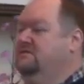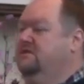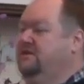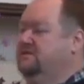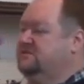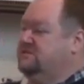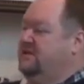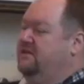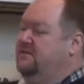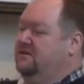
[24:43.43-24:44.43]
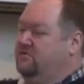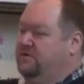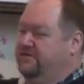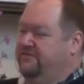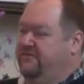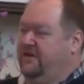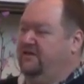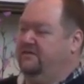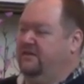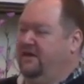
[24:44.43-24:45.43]
they can stand there with
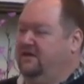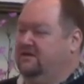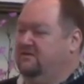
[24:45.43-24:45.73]
faith and